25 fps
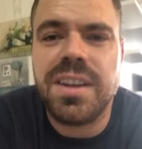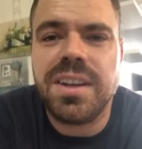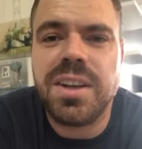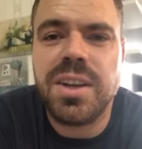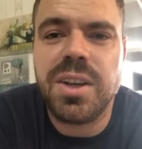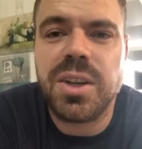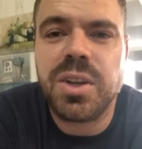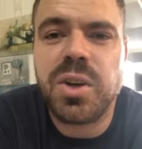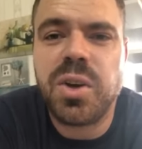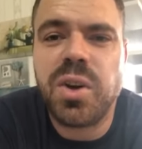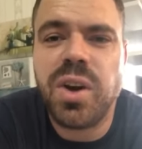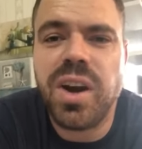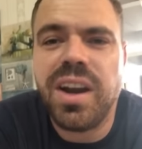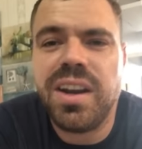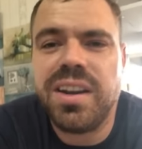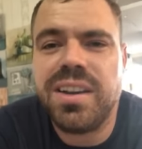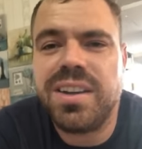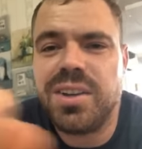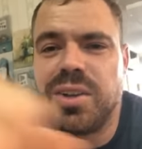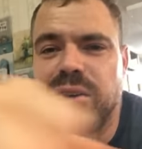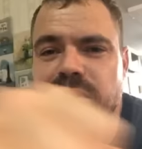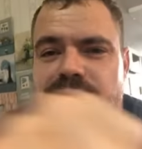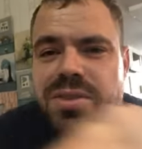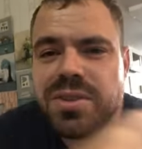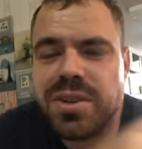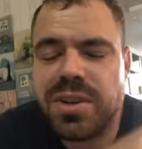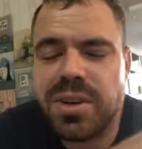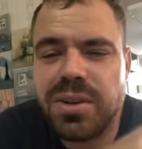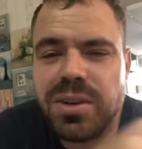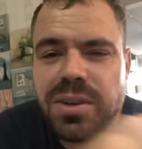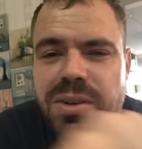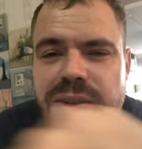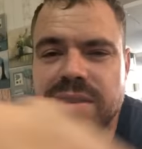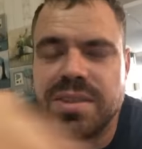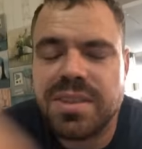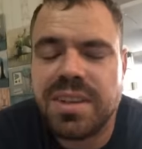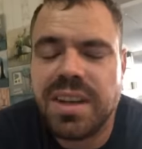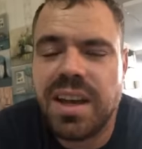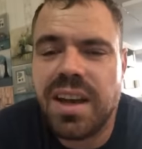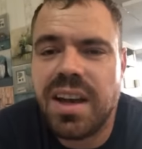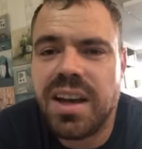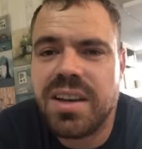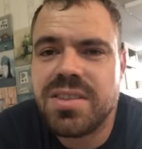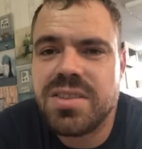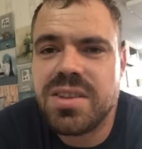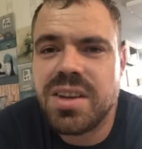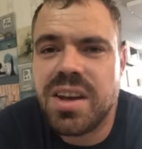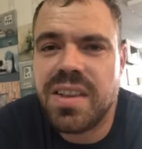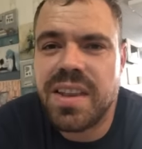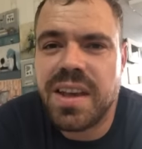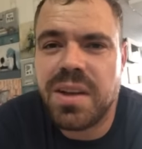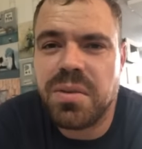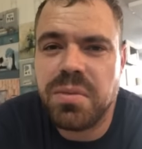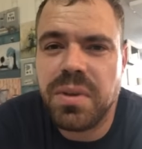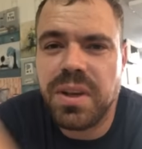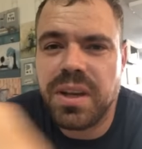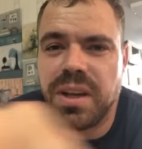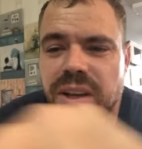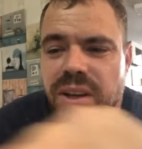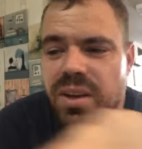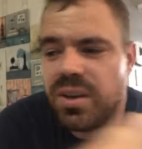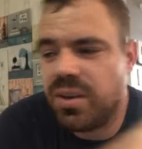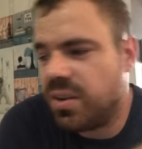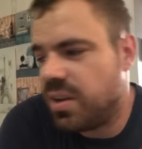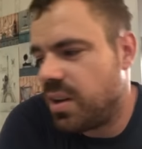Craig kills turtles. Yeah, I saw that video.